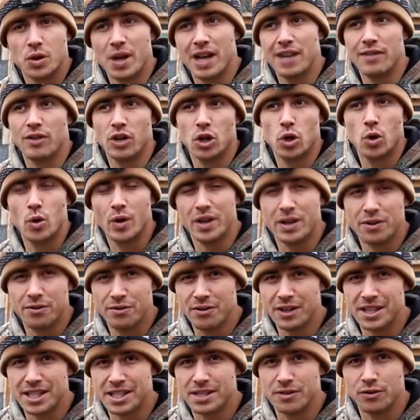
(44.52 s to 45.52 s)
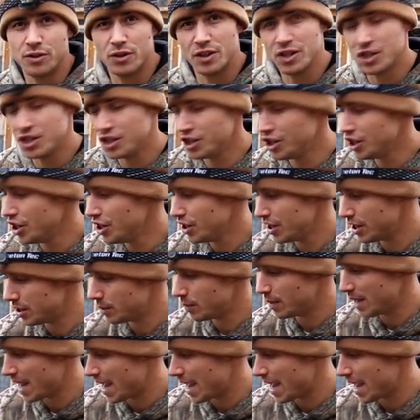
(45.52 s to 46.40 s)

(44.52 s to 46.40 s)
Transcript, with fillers: kind of our quick fix for this year is we